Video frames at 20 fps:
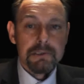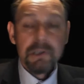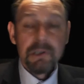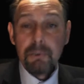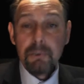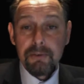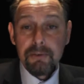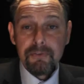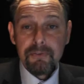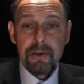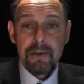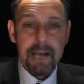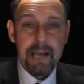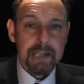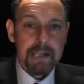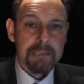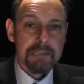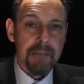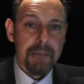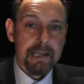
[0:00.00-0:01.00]
so we
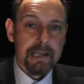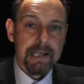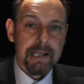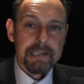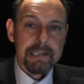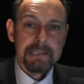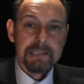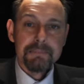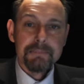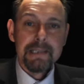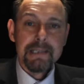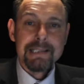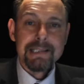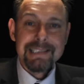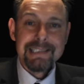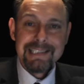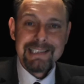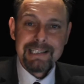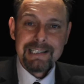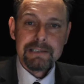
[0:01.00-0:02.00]
fully expect there to
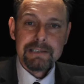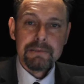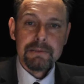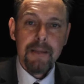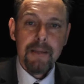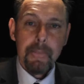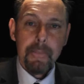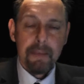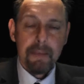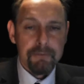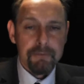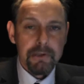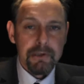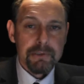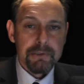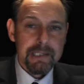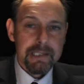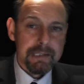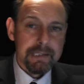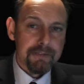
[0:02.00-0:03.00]
be still a
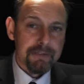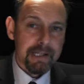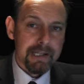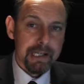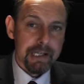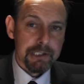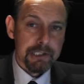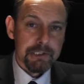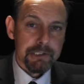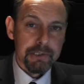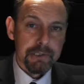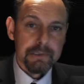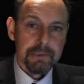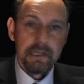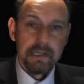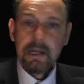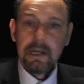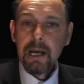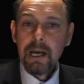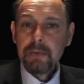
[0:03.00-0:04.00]
few teething
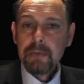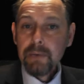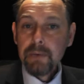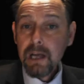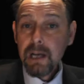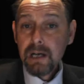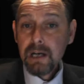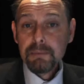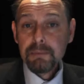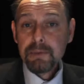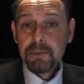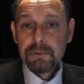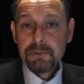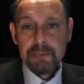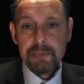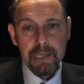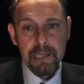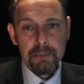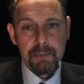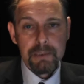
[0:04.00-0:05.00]
issues, and we hope
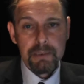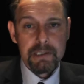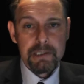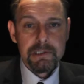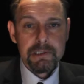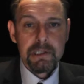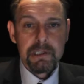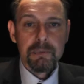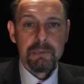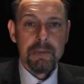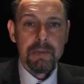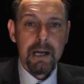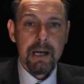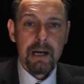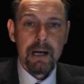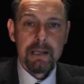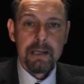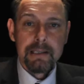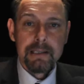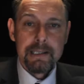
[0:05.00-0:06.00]
you'll stick with us as we
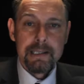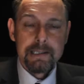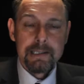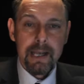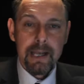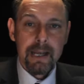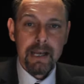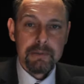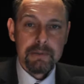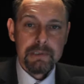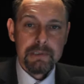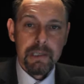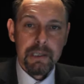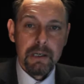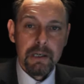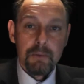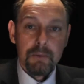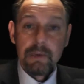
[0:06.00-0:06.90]
iron these out.